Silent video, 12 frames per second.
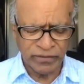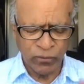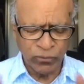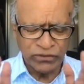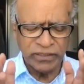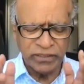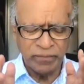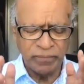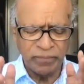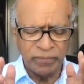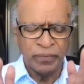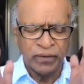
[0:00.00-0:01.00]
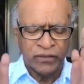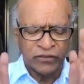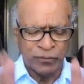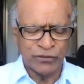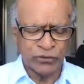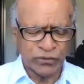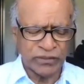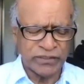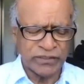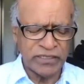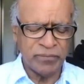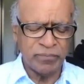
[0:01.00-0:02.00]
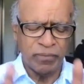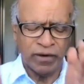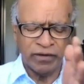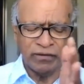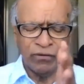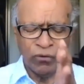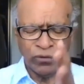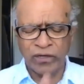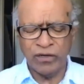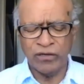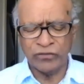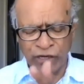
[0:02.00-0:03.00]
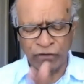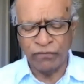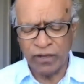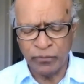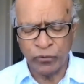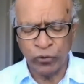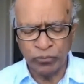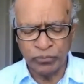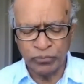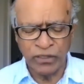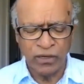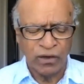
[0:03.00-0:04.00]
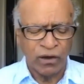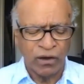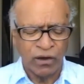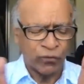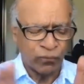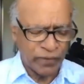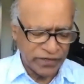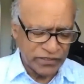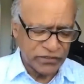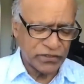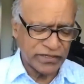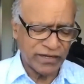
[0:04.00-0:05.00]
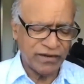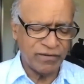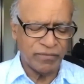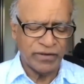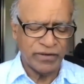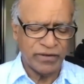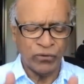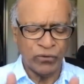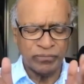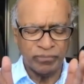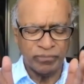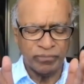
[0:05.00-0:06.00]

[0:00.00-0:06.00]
I would say civil society and local self-help groups are very critical, you know,